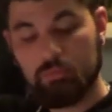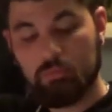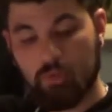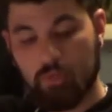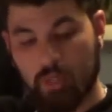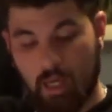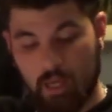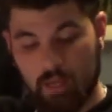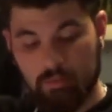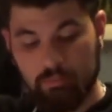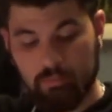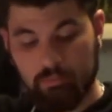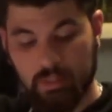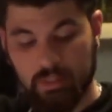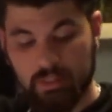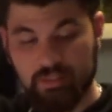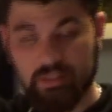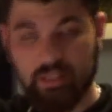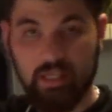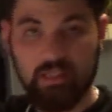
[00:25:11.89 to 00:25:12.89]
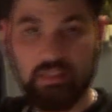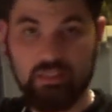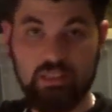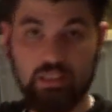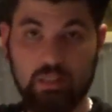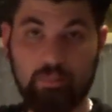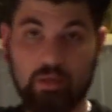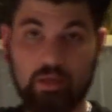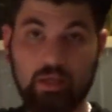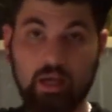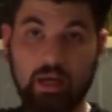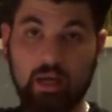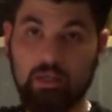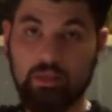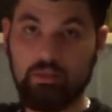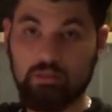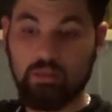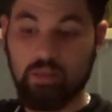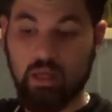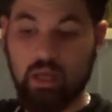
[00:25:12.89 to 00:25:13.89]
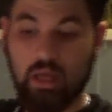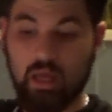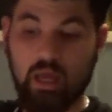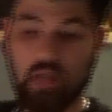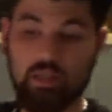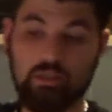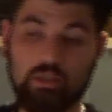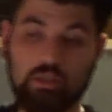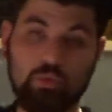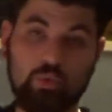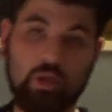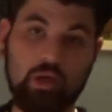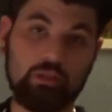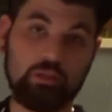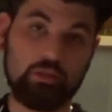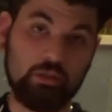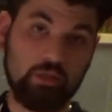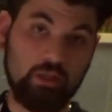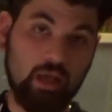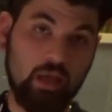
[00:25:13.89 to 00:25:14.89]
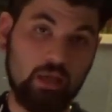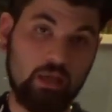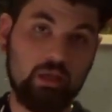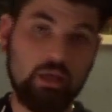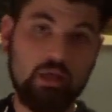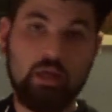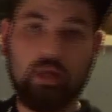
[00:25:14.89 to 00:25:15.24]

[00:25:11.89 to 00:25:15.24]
okay, means they sleep at night and they're awake during the day.